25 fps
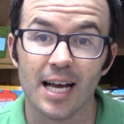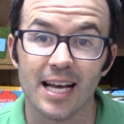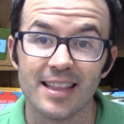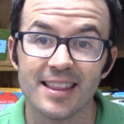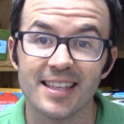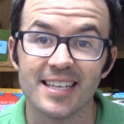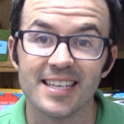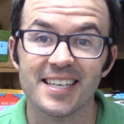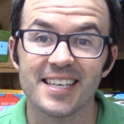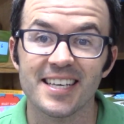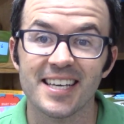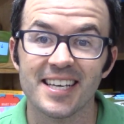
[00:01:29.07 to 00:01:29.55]
I
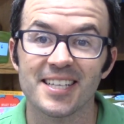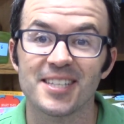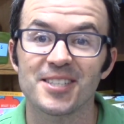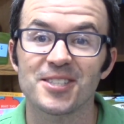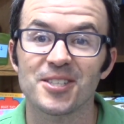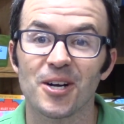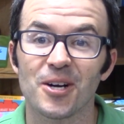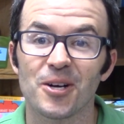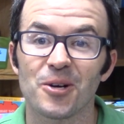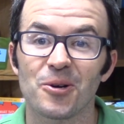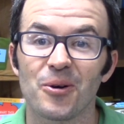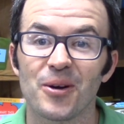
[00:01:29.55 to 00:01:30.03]
think
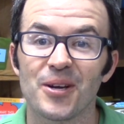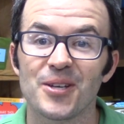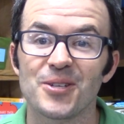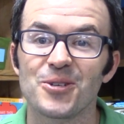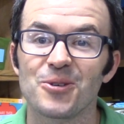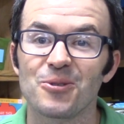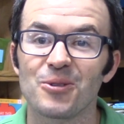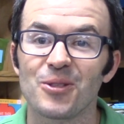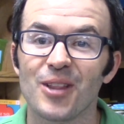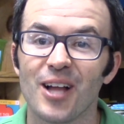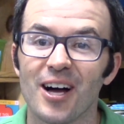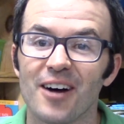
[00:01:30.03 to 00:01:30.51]
kids are going
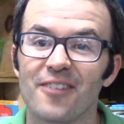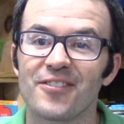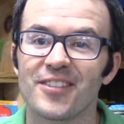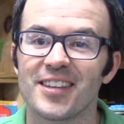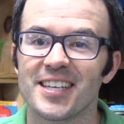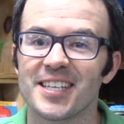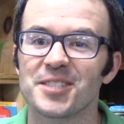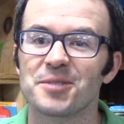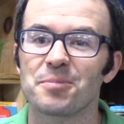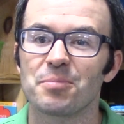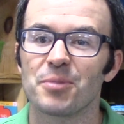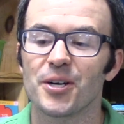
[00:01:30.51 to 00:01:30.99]
to love
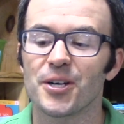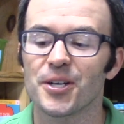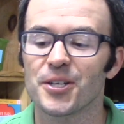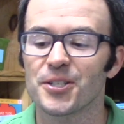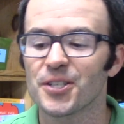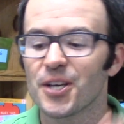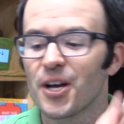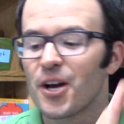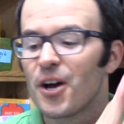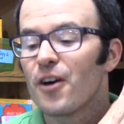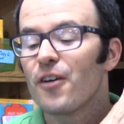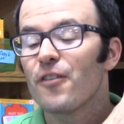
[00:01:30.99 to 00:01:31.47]
these
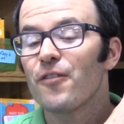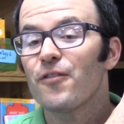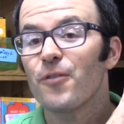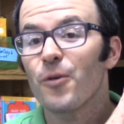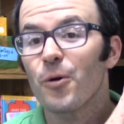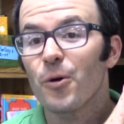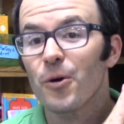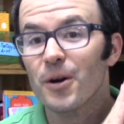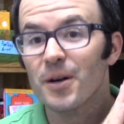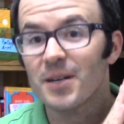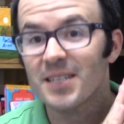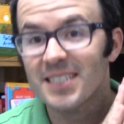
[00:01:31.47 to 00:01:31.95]
books
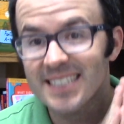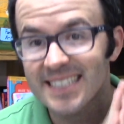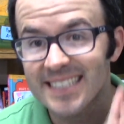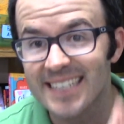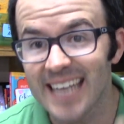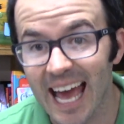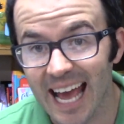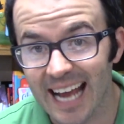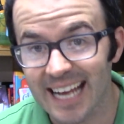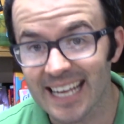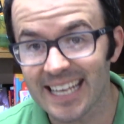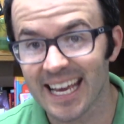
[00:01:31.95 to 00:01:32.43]
for
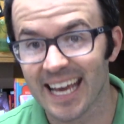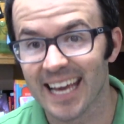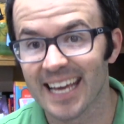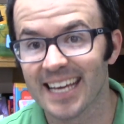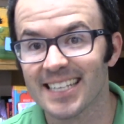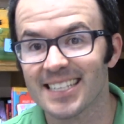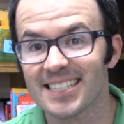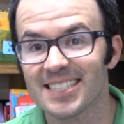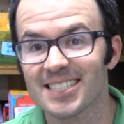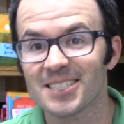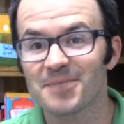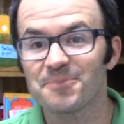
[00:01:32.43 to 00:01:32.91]

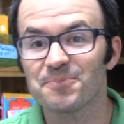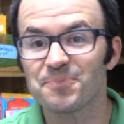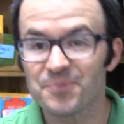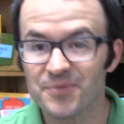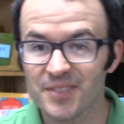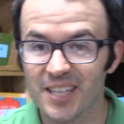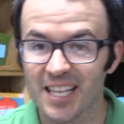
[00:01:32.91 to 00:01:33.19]
decades.